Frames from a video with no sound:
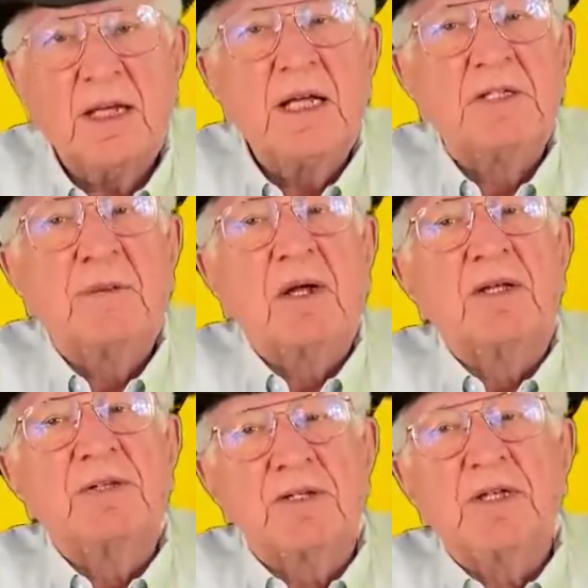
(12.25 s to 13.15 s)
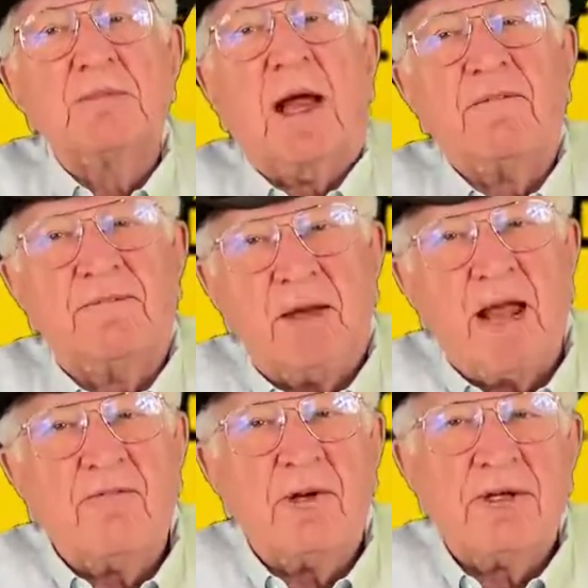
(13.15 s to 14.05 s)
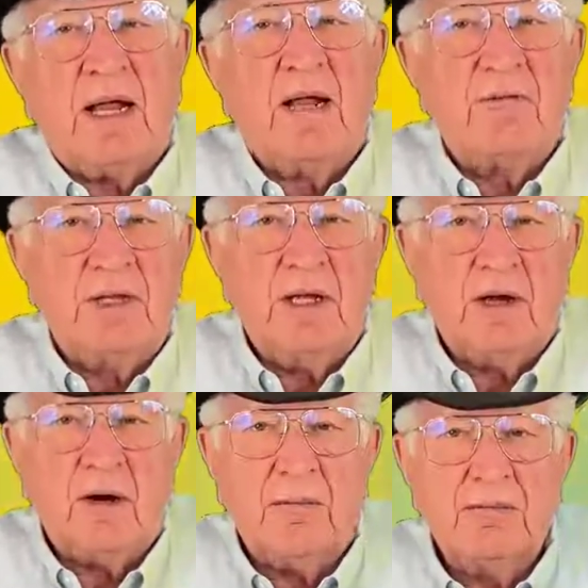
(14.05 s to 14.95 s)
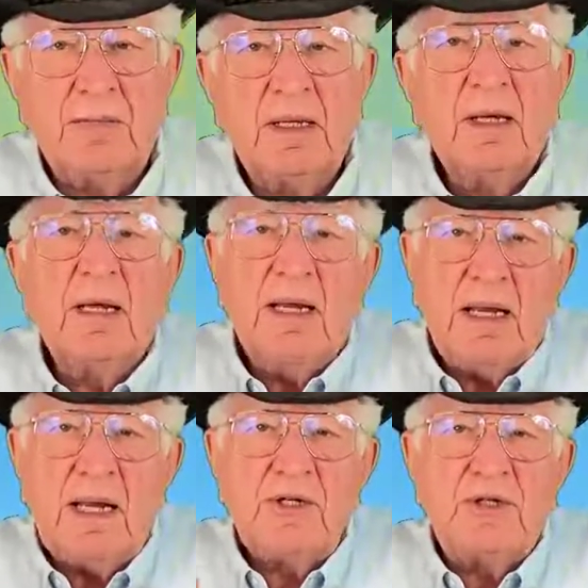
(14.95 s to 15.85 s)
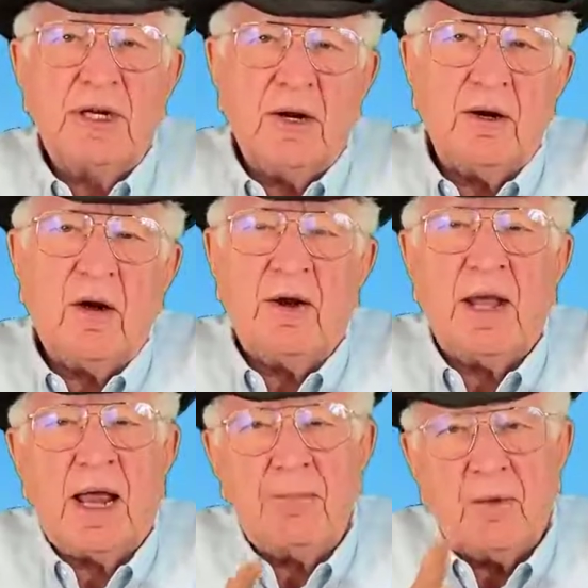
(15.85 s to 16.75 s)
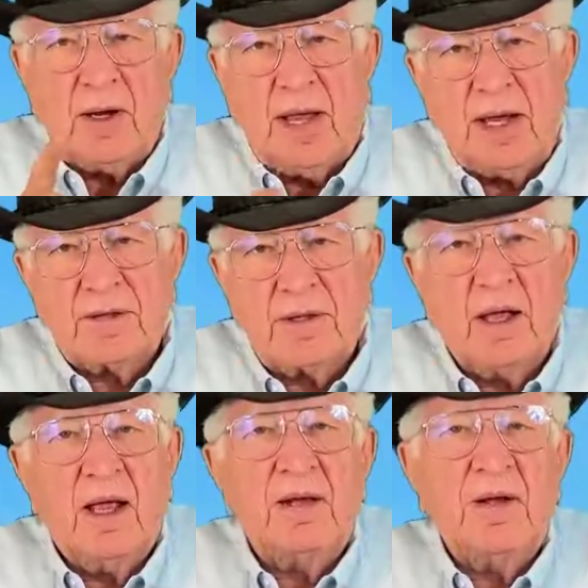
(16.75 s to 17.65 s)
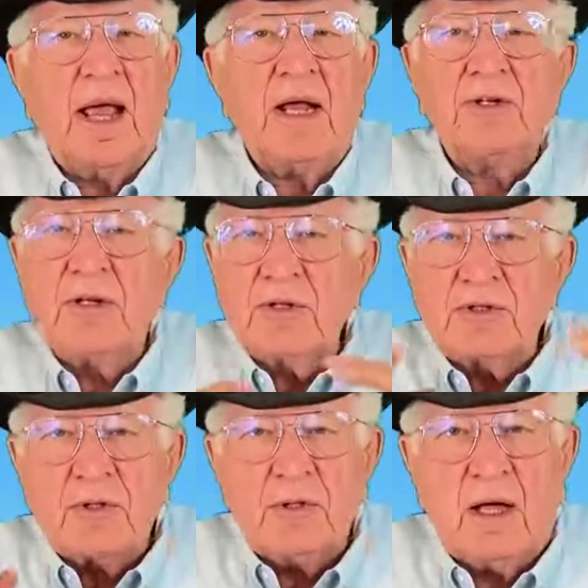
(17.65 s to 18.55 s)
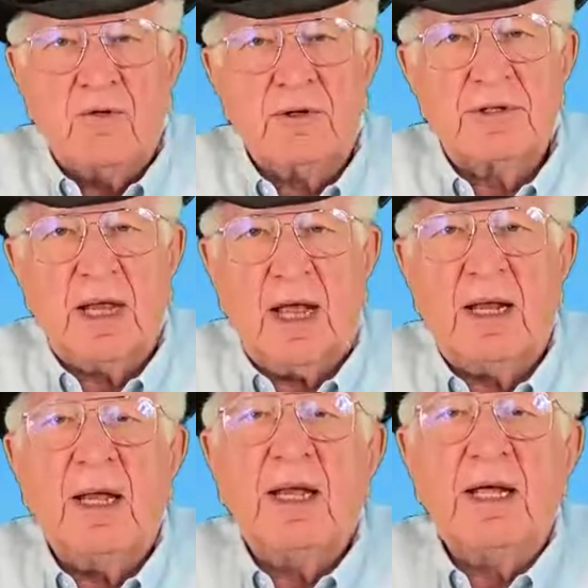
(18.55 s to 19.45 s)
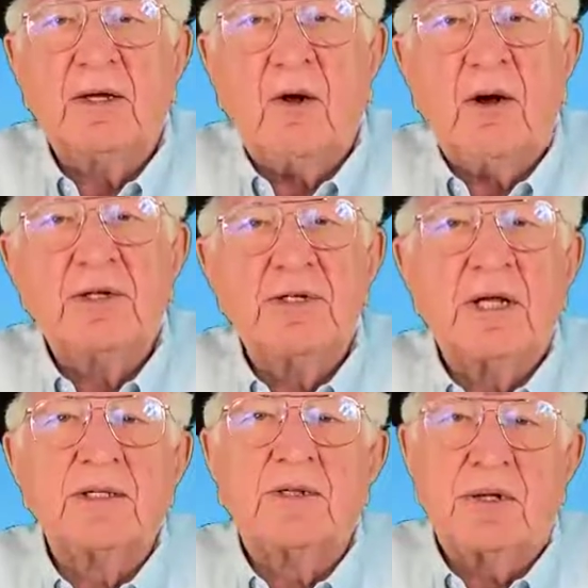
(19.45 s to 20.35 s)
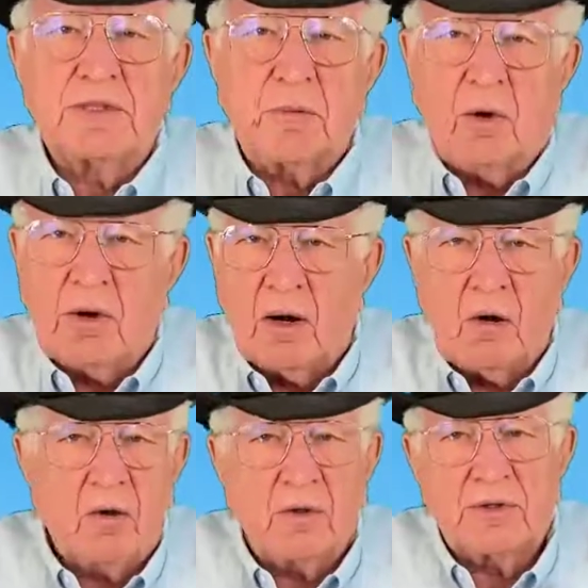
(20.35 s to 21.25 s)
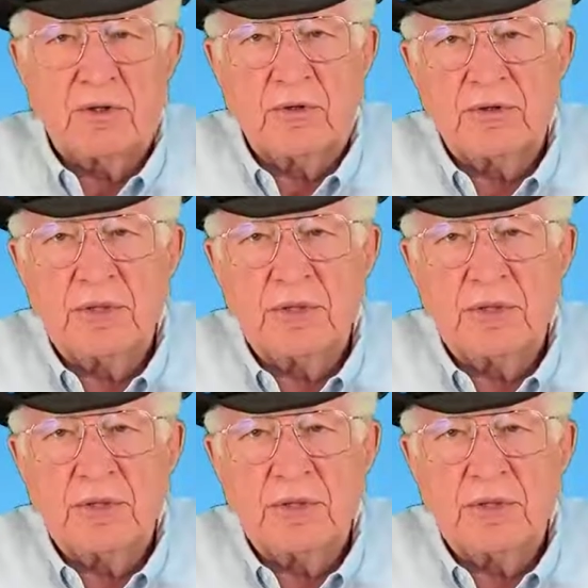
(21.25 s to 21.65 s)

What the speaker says: It's because this is my favorite day of the year. Each year on April 8th, National Zoo Lovers Day encourages us to explore our local zoos.